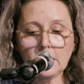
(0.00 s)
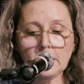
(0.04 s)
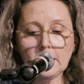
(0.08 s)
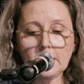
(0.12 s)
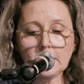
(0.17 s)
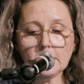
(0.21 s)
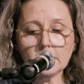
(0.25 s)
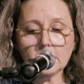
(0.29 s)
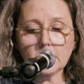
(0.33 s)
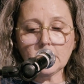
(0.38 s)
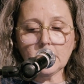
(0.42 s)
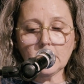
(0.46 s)

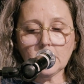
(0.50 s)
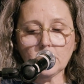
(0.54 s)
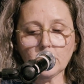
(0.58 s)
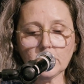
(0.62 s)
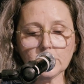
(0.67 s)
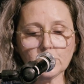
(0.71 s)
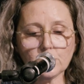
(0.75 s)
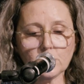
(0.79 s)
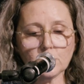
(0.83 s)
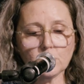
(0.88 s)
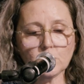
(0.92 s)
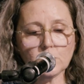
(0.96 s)
Here the key
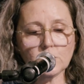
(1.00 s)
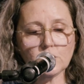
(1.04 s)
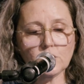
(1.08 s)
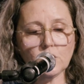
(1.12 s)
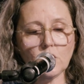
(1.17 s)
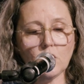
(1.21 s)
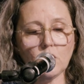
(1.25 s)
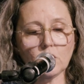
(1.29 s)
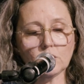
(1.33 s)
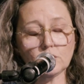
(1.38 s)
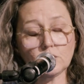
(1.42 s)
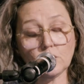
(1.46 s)
question was
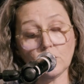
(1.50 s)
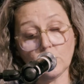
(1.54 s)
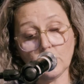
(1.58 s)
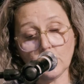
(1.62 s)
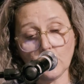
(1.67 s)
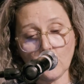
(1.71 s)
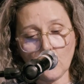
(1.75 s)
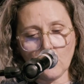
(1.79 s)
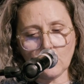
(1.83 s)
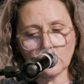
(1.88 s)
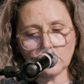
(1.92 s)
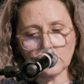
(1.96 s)
not, or
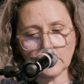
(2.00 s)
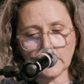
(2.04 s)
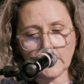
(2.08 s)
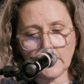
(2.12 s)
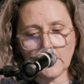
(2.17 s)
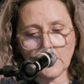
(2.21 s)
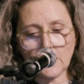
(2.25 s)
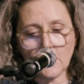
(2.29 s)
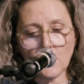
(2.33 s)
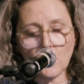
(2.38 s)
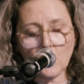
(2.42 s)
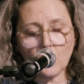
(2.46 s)
not only,
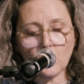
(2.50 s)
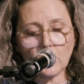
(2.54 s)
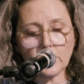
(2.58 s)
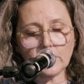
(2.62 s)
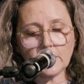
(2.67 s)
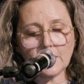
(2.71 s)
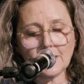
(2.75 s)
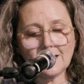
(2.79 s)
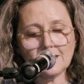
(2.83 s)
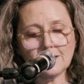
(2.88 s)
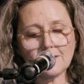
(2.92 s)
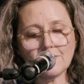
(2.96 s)

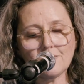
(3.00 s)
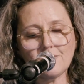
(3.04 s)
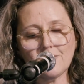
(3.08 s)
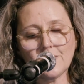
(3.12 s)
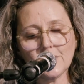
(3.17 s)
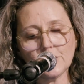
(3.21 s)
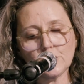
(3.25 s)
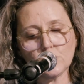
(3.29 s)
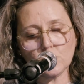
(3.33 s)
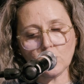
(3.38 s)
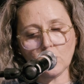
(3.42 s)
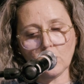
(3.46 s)
whether
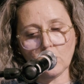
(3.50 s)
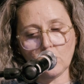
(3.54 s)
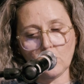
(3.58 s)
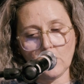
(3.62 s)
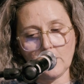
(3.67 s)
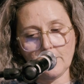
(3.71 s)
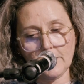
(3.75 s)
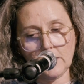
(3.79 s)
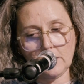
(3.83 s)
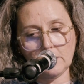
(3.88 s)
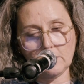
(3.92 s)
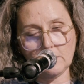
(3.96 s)
individual
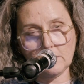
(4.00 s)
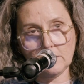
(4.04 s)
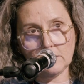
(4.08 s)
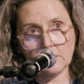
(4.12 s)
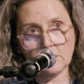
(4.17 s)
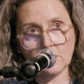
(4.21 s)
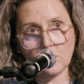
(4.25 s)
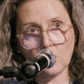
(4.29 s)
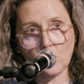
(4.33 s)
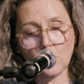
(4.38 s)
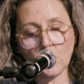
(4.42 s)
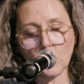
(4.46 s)
women
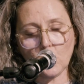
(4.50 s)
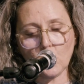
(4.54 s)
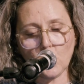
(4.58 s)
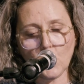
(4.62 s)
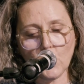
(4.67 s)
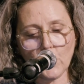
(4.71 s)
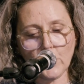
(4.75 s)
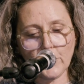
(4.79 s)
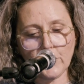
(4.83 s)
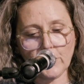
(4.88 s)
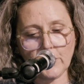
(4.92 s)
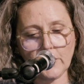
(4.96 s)
were
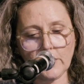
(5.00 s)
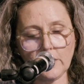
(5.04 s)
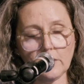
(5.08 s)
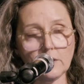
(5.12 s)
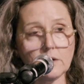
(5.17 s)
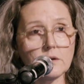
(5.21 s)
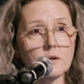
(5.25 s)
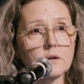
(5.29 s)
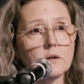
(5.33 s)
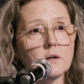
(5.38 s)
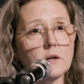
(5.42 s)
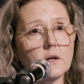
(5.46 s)
worthy
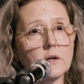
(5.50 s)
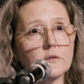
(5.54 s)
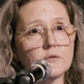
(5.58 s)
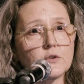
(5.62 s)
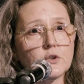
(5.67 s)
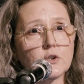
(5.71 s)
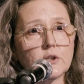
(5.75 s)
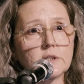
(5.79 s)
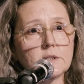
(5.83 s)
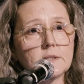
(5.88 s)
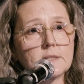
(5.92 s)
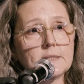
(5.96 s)
of
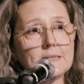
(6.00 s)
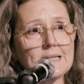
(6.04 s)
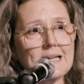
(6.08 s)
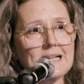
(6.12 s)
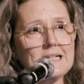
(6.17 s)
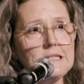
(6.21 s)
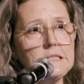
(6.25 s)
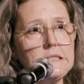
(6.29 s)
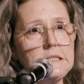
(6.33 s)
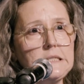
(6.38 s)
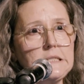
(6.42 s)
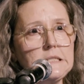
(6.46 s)
certain
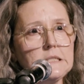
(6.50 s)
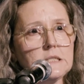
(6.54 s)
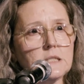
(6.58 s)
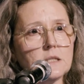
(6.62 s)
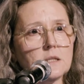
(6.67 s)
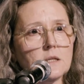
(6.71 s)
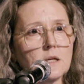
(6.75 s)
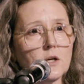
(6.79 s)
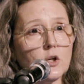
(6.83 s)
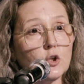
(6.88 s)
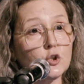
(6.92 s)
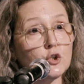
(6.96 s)
statuses
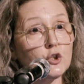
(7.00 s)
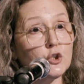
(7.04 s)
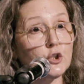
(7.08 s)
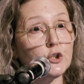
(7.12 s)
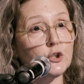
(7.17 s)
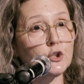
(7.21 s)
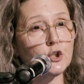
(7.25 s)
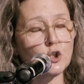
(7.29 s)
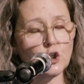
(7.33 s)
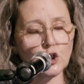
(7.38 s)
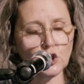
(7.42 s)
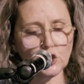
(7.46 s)
or
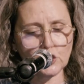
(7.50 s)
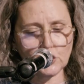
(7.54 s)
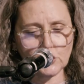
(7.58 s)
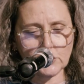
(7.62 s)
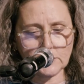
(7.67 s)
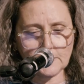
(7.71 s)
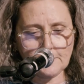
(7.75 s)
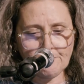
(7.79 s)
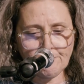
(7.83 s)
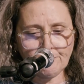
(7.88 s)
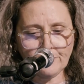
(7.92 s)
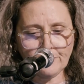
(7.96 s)
certain goods,